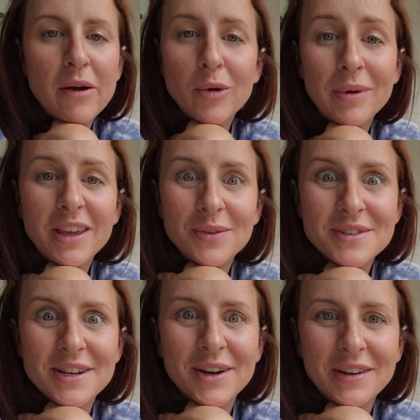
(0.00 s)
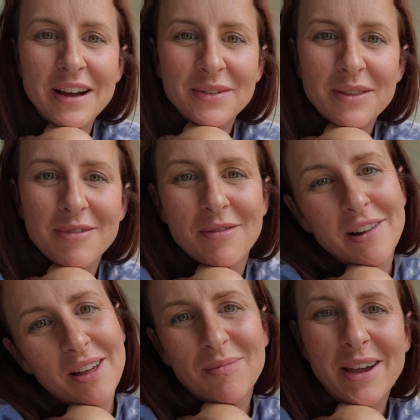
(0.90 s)
I won't make you stick around with me
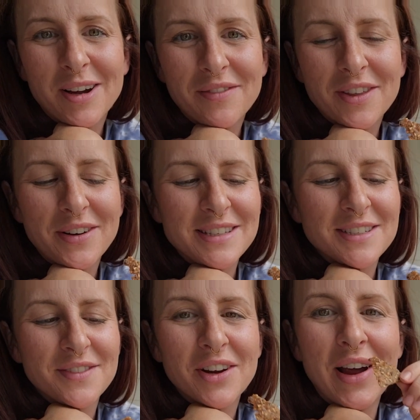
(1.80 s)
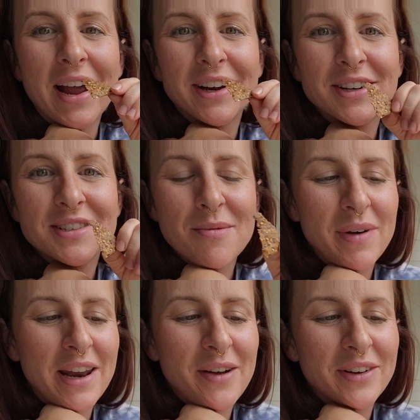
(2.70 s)
while I bake off the rest of the crackers,
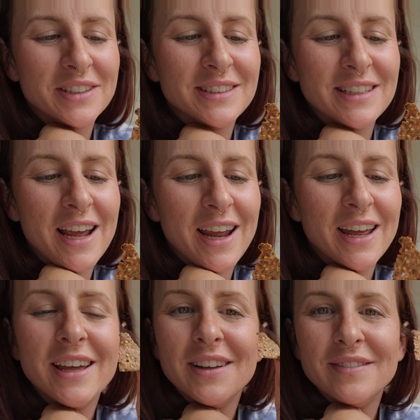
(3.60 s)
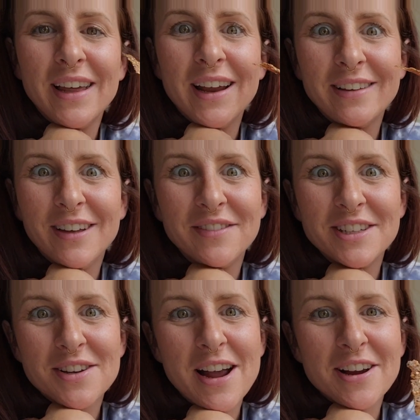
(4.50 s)
but I will say that I love
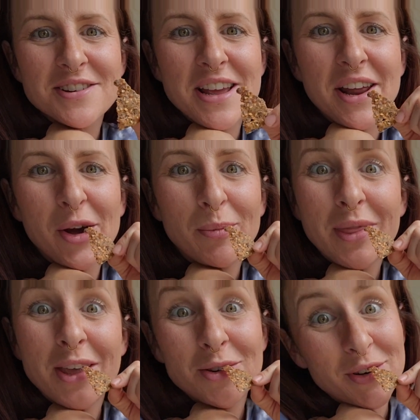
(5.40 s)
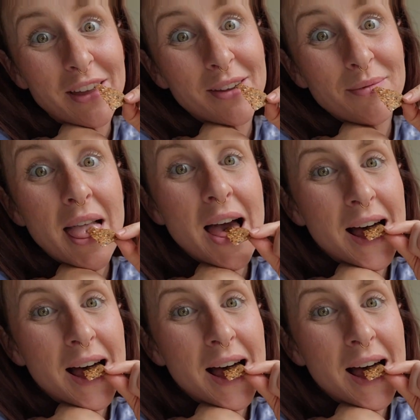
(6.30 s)
these crackers and I hope that you try them.